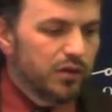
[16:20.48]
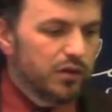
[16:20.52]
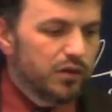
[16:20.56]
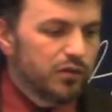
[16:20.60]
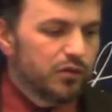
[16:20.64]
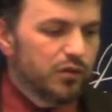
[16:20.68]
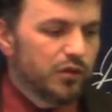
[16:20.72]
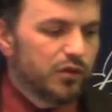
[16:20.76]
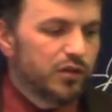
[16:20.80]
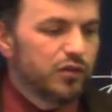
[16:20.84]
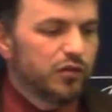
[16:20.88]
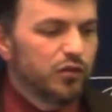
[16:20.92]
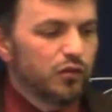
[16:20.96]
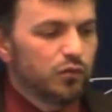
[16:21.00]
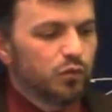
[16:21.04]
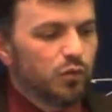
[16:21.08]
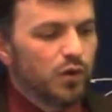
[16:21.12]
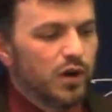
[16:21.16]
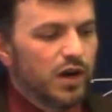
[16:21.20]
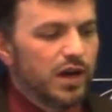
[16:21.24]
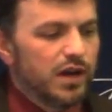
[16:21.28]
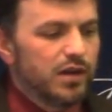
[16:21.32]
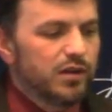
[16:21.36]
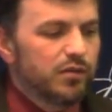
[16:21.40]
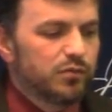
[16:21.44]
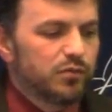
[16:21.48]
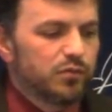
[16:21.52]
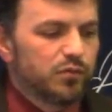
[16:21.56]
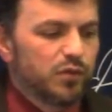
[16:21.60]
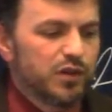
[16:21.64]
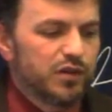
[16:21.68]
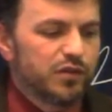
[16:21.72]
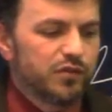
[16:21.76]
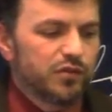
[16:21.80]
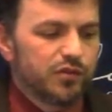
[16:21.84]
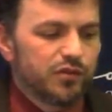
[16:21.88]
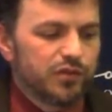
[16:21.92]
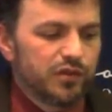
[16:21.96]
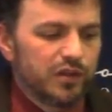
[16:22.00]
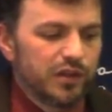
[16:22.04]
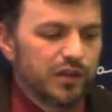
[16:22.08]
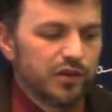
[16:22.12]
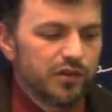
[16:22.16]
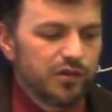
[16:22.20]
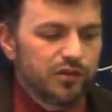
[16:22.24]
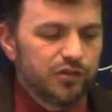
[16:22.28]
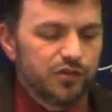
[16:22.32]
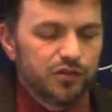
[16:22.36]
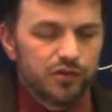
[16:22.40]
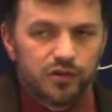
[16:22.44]
So this is why research
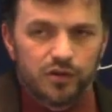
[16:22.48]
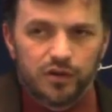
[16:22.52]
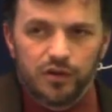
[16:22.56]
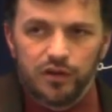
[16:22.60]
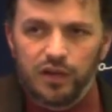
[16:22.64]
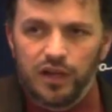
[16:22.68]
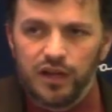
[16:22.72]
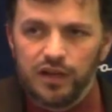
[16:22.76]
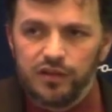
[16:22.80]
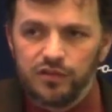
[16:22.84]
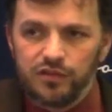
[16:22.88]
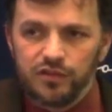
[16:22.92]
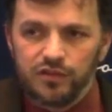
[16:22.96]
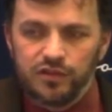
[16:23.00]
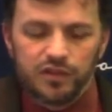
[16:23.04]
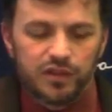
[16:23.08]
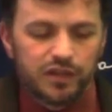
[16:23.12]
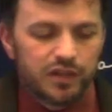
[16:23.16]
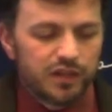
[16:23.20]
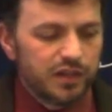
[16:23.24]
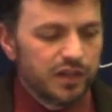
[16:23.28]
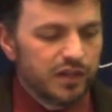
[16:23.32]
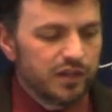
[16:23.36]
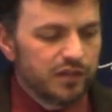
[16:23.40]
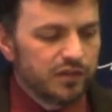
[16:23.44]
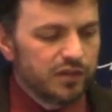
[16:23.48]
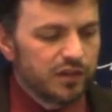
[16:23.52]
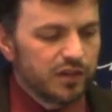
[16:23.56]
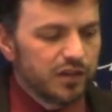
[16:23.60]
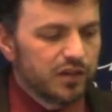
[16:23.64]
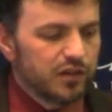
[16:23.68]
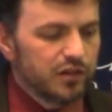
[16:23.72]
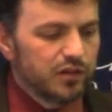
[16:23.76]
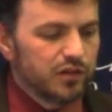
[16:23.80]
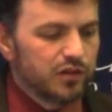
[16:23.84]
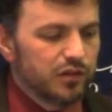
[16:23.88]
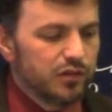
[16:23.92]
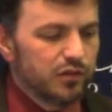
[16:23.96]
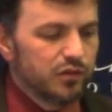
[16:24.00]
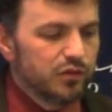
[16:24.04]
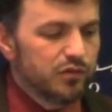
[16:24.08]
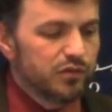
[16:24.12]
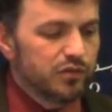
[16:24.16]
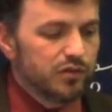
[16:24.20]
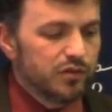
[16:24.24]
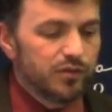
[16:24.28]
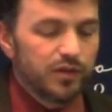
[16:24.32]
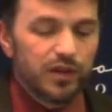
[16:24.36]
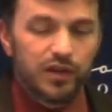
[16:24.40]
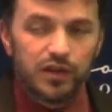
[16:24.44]
literature on licensing is
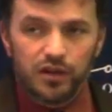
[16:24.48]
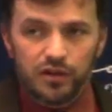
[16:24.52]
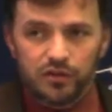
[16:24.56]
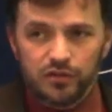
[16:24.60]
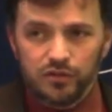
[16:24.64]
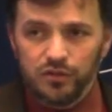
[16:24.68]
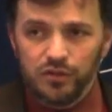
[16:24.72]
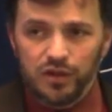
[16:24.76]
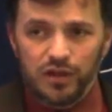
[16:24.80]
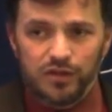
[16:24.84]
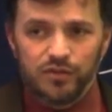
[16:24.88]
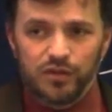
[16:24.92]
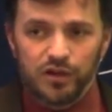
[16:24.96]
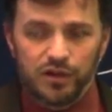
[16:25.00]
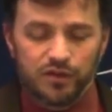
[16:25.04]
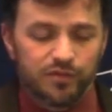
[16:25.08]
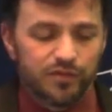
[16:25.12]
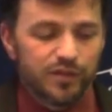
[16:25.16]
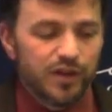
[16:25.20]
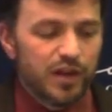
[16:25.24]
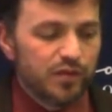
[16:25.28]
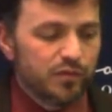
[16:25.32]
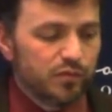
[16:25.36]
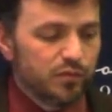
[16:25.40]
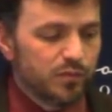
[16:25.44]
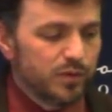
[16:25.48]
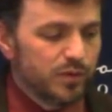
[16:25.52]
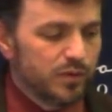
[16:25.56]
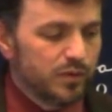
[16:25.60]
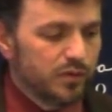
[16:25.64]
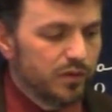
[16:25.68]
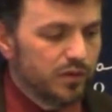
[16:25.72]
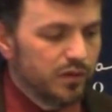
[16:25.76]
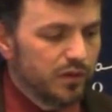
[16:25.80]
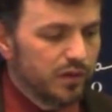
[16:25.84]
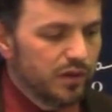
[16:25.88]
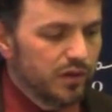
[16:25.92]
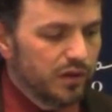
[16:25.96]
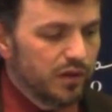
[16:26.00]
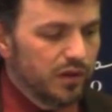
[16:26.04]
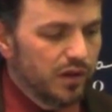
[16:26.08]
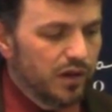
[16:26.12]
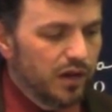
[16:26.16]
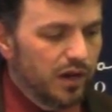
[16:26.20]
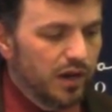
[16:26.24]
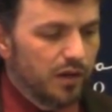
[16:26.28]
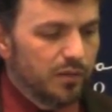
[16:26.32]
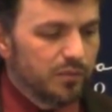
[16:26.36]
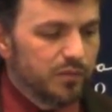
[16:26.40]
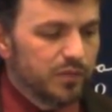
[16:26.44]
inconclusive and also not very favorable.
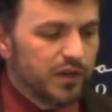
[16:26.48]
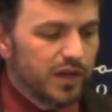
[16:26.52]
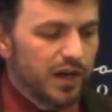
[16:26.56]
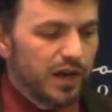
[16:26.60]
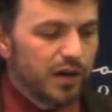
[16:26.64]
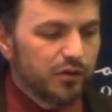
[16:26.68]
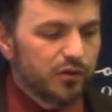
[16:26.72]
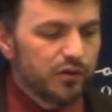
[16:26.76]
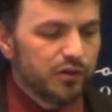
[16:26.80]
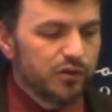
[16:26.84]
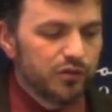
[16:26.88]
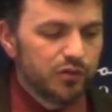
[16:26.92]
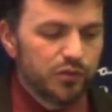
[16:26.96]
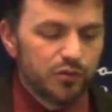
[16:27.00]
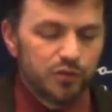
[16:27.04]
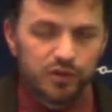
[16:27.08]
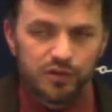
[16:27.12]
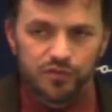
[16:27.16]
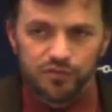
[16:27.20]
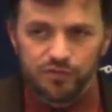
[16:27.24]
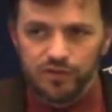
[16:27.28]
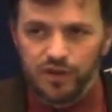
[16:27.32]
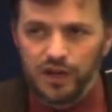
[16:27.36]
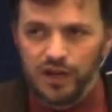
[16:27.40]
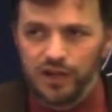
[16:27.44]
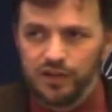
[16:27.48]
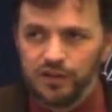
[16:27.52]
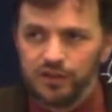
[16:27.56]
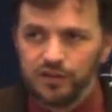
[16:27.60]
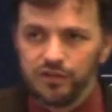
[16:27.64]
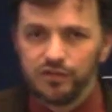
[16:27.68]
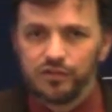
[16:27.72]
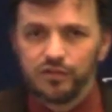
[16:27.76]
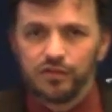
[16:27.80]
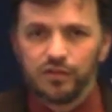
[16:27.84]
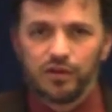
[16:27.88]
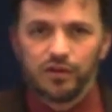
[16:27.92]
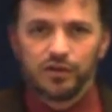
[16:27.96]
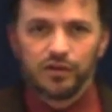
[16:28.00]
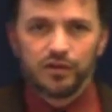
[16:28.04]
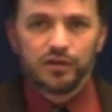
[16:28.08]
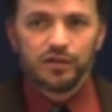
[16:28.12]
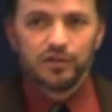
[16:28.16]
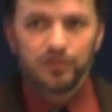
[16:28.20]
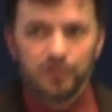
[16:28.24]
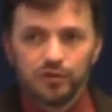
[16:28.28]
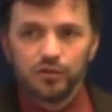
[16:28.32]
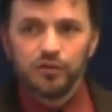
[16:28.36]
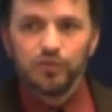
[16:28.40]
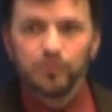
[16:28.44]
Um, counterintuitive findings are
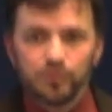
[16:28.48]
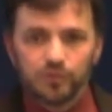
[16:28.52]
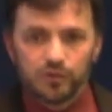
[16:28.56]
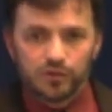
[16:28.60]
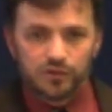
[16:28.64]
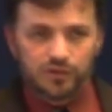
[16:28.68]
include, for